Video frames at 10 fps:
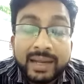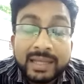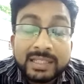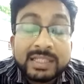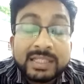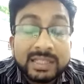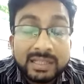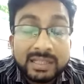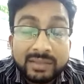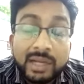it
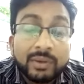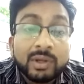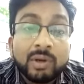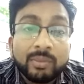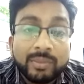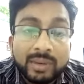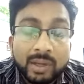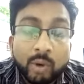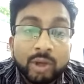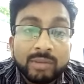conservatively or
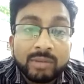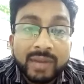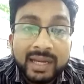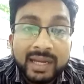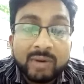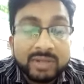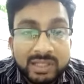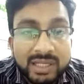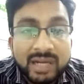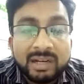according to medical or
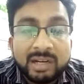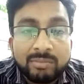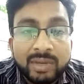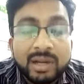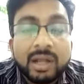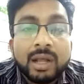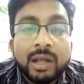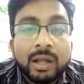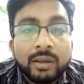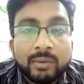surgical treatment.
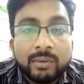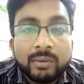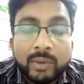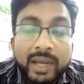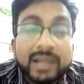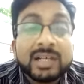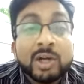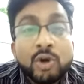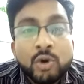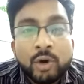You can
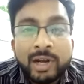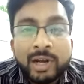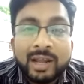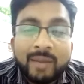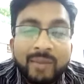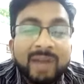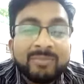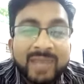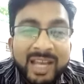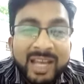control it,
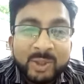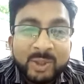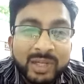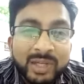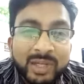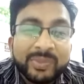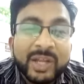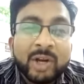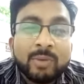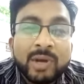but make sure
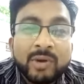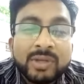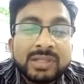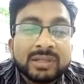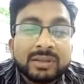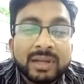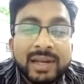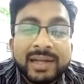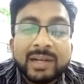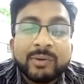endometriosis is
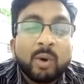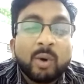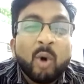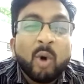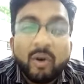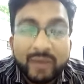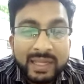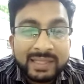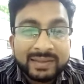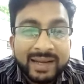related to the
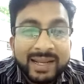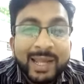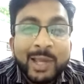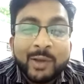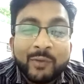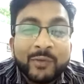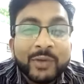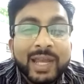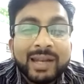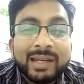ovaries, right? If you
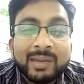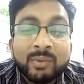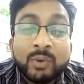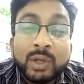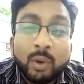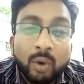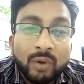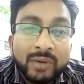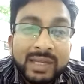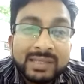can remove your
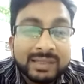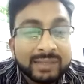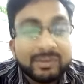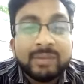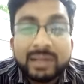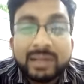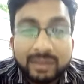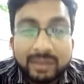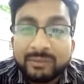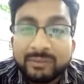ovaries, it will be
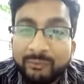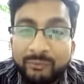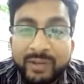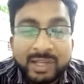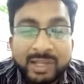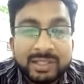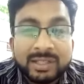finished.